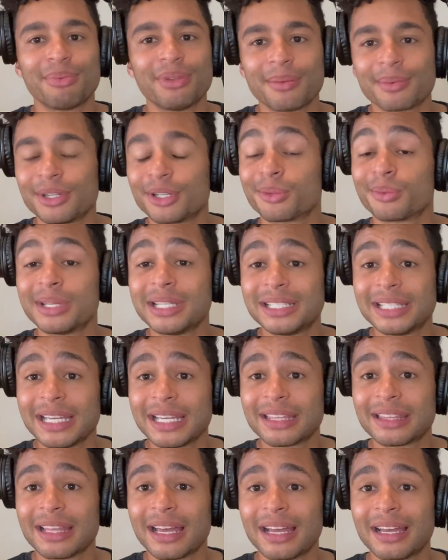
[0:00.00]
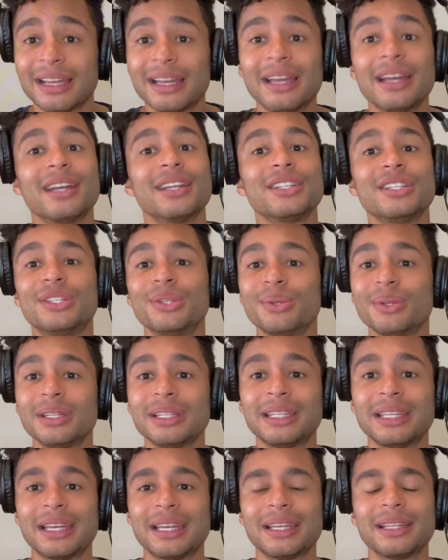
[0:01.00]
I'm gonna retake that, do it
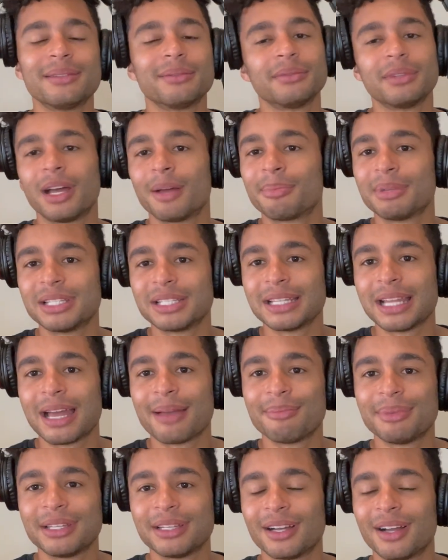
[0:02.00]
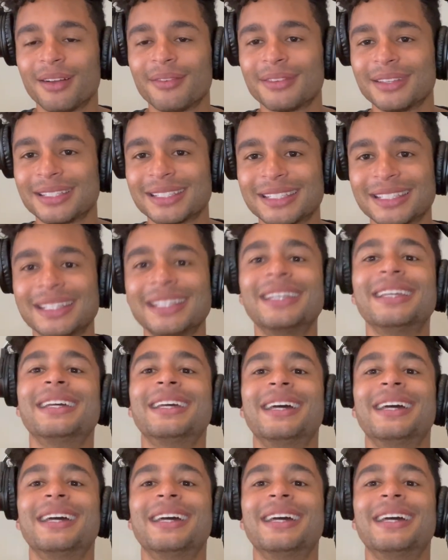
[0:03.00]
again, not be snappy, obviously.